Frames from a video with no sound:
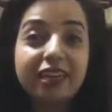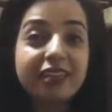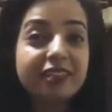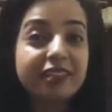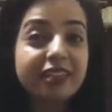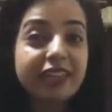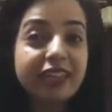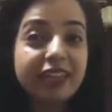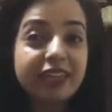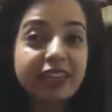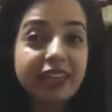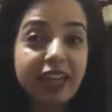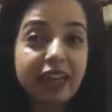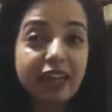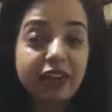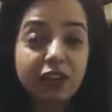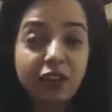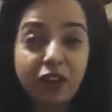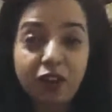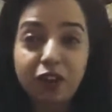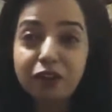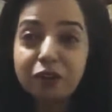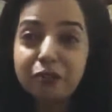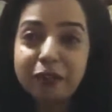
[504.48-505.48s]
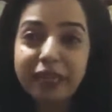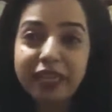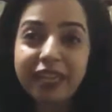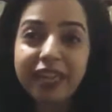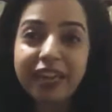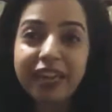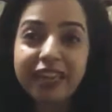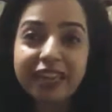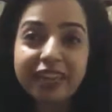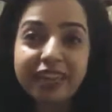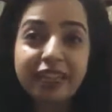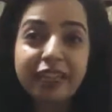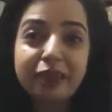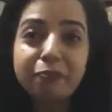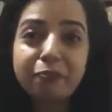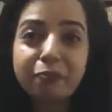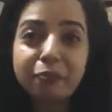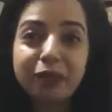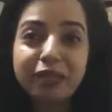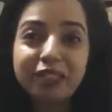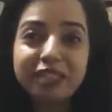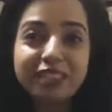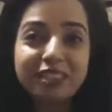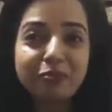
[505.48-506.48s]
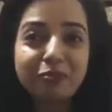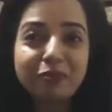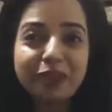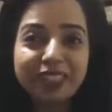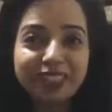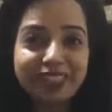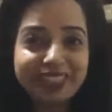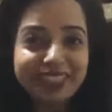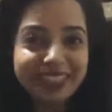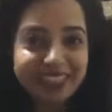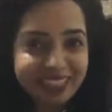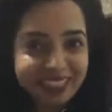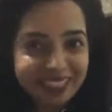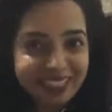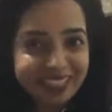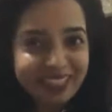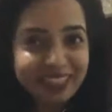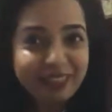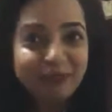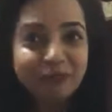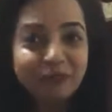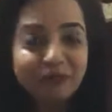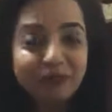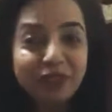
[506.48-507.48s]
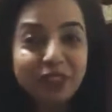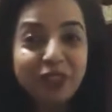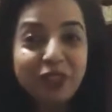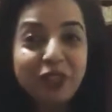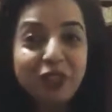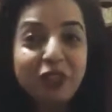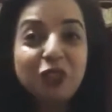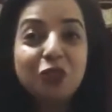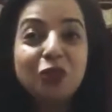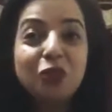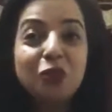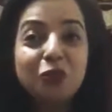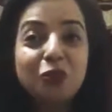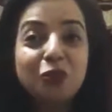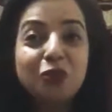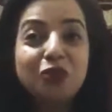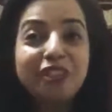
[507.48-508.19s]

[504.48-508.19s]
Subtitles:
there cannot be any person better than him to